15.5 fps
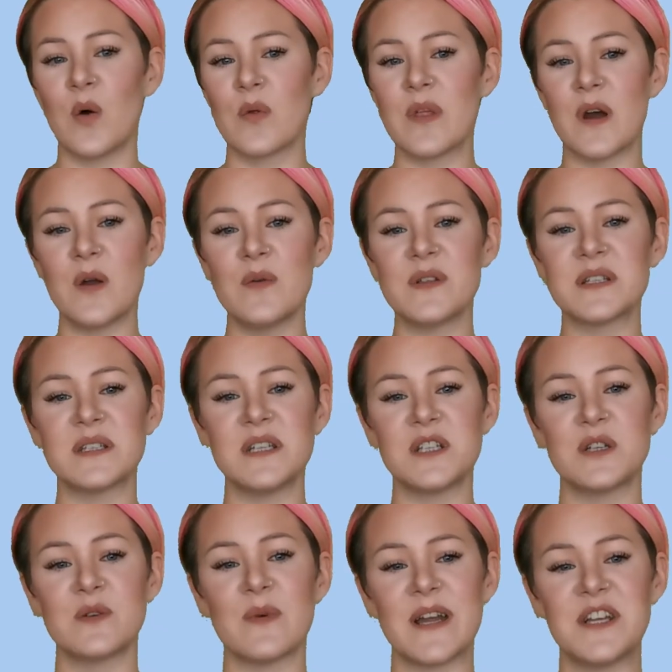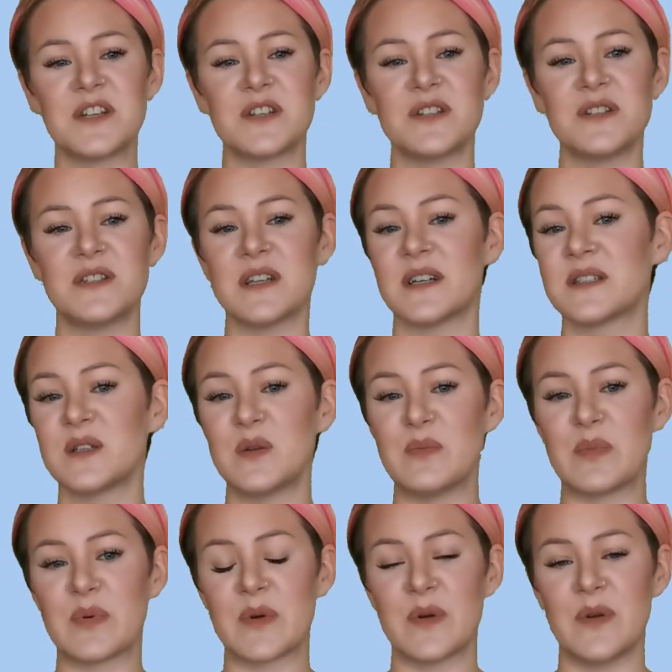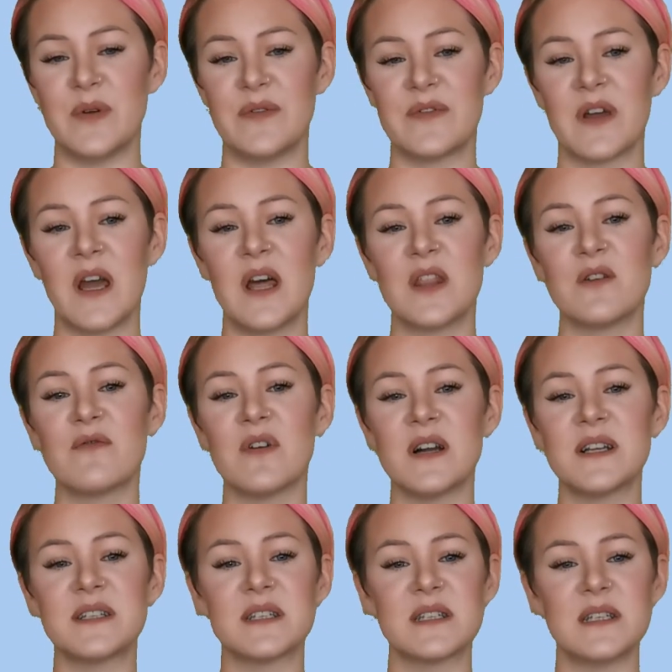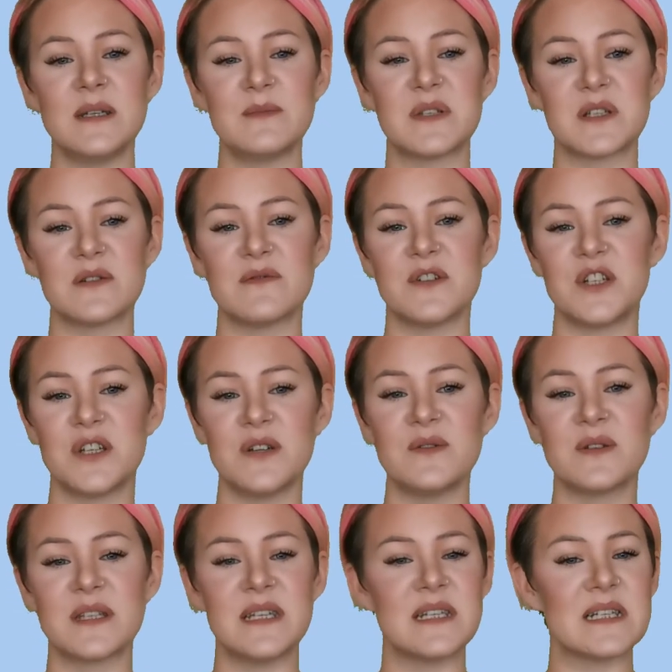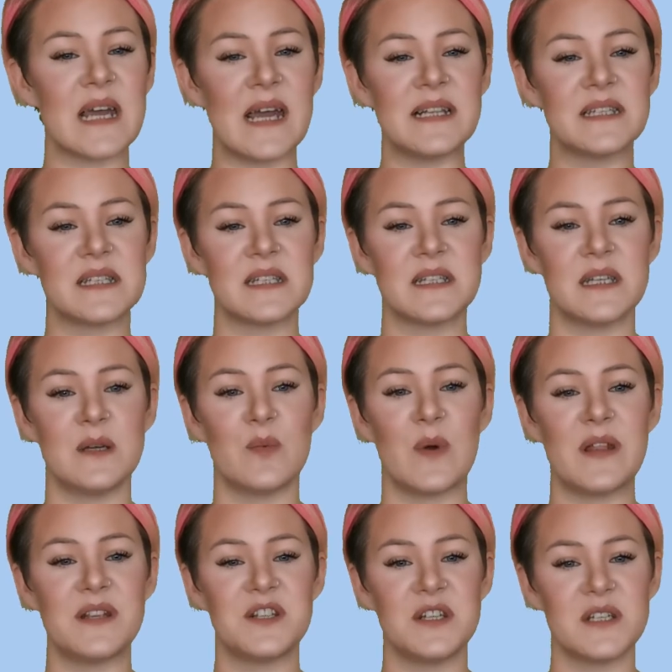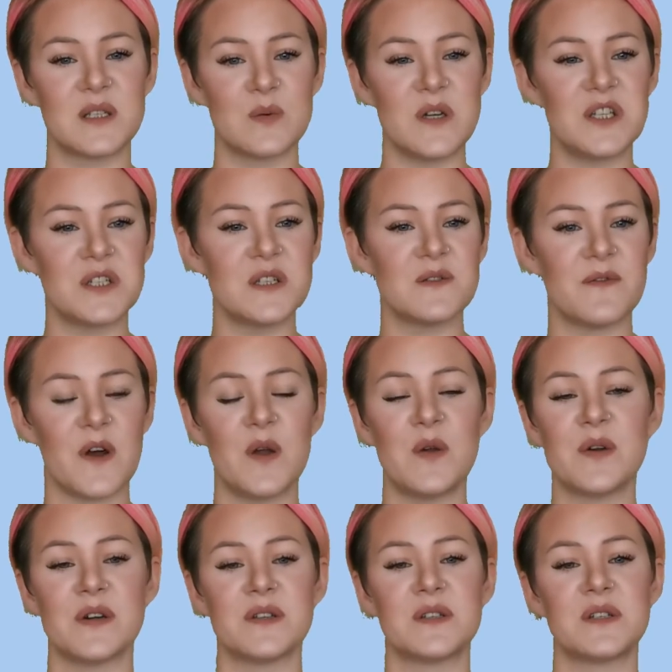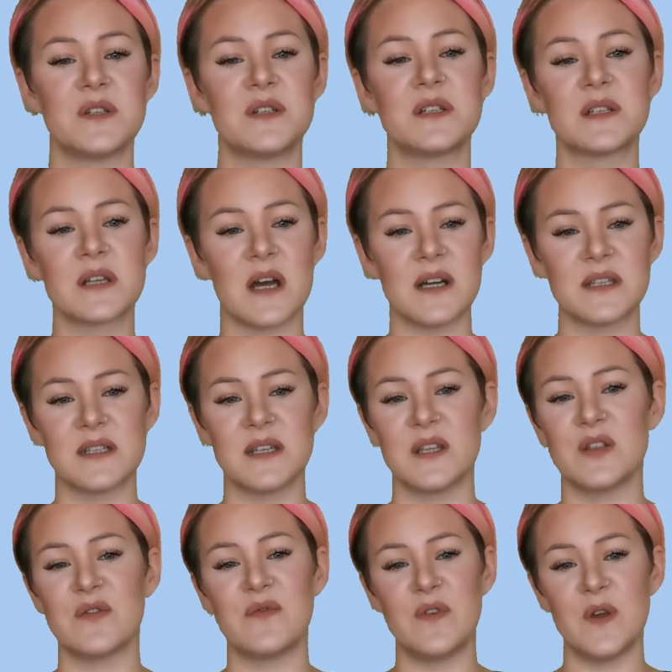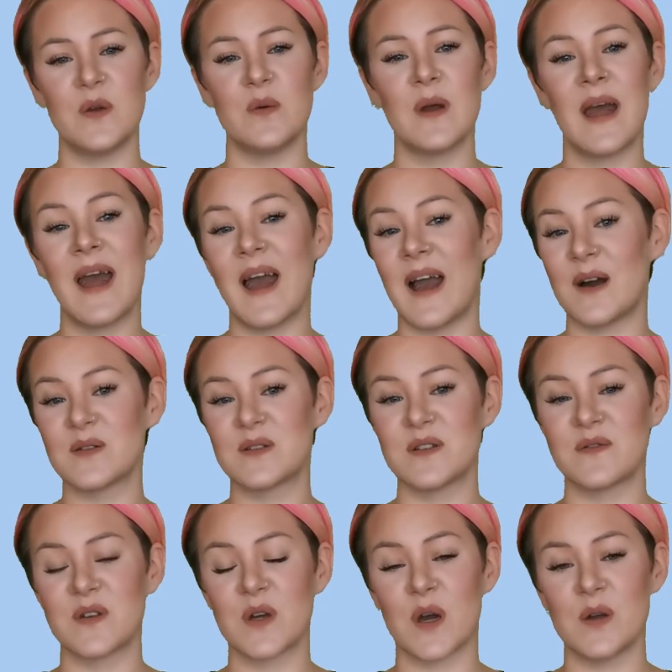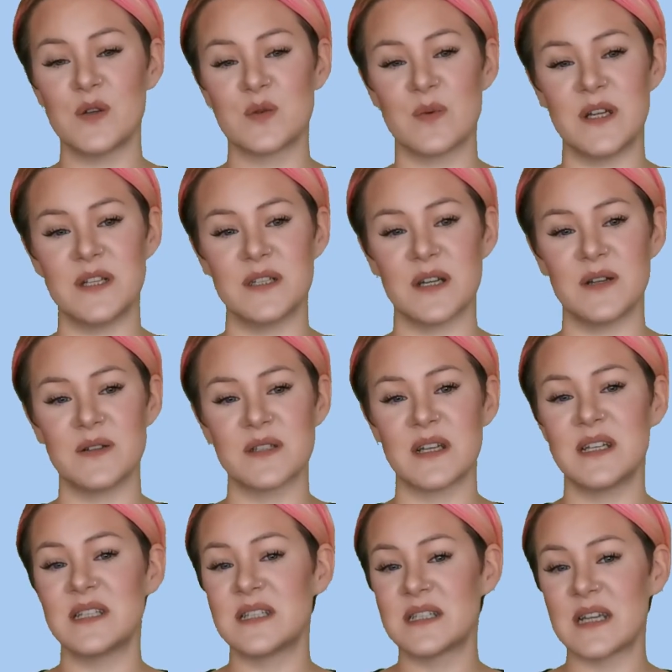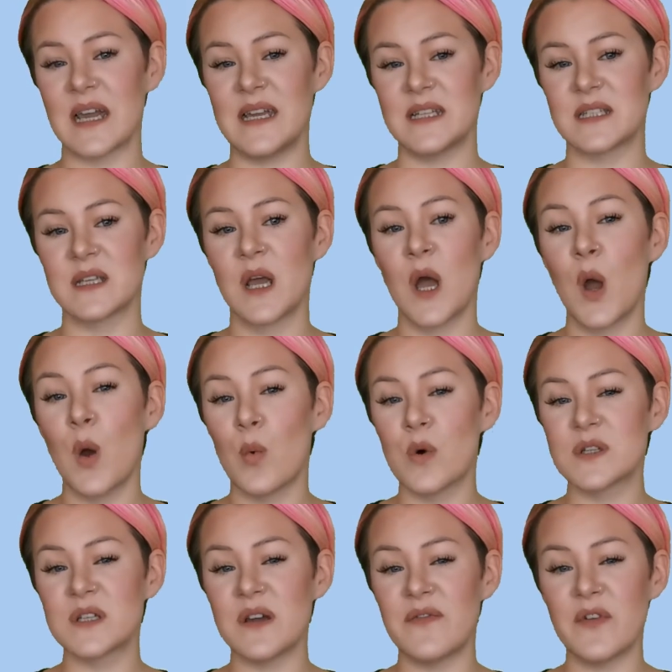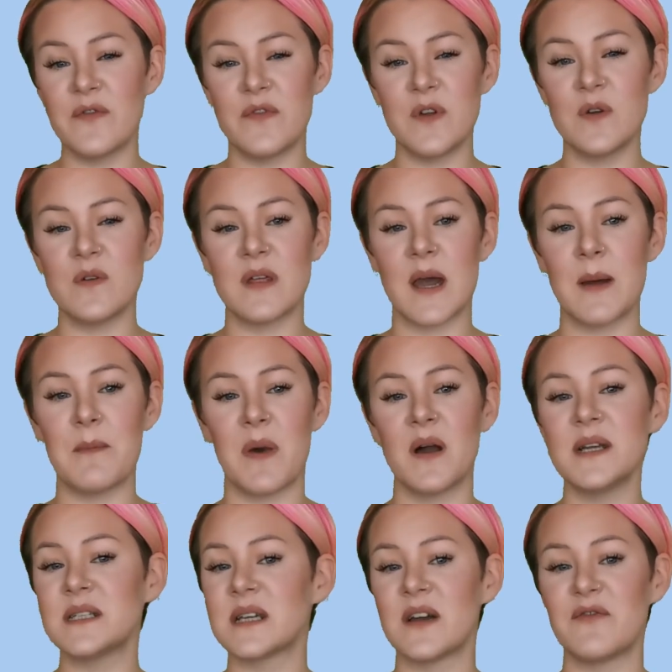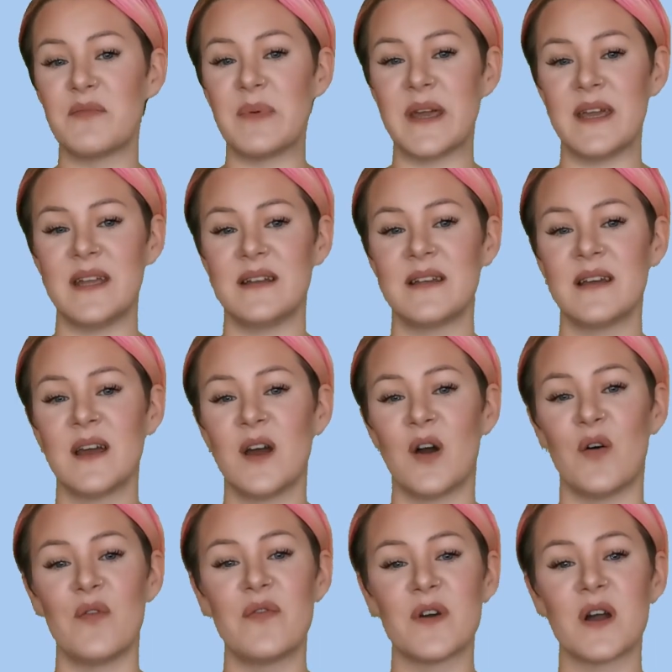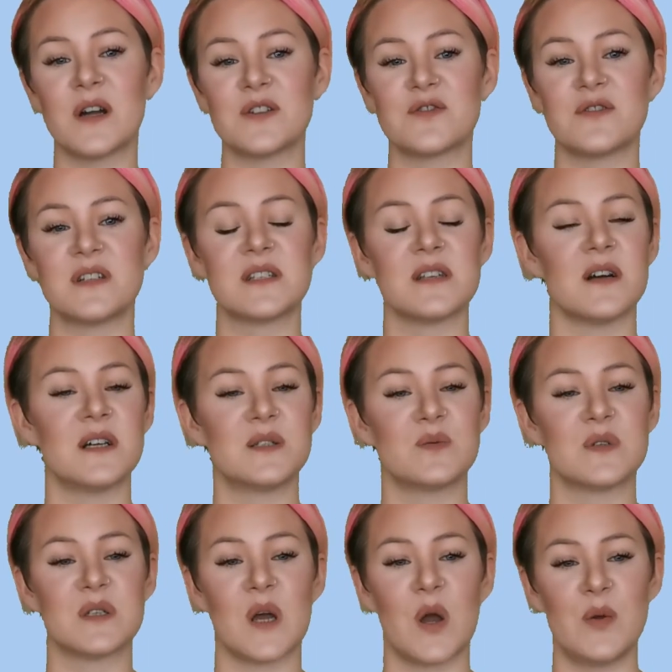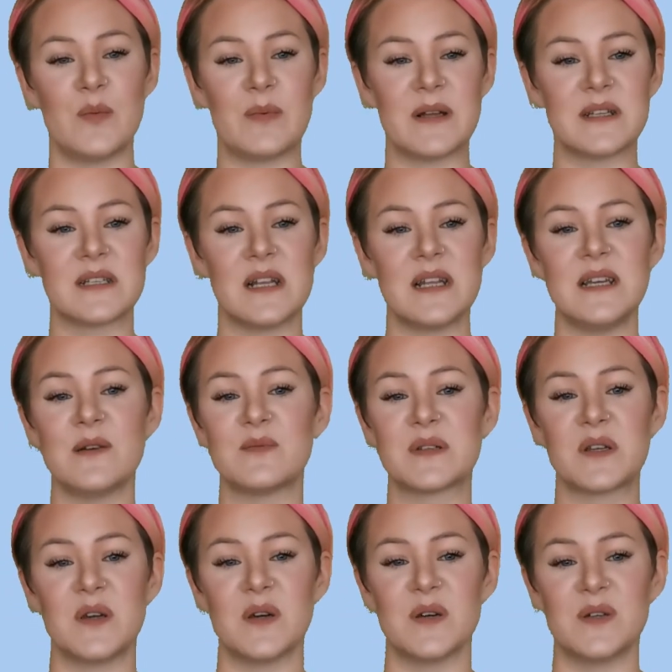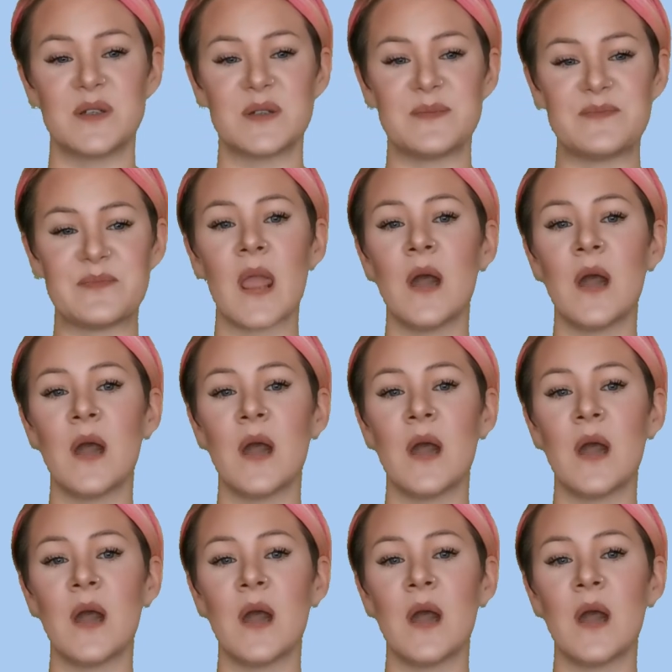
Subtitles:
Although the situation doesn't improve, the writer seems to reduce the intensity when she switches focus to discussing the view out of the coach windows and states whatever view there might have been of the countryside was hopelessly obscured.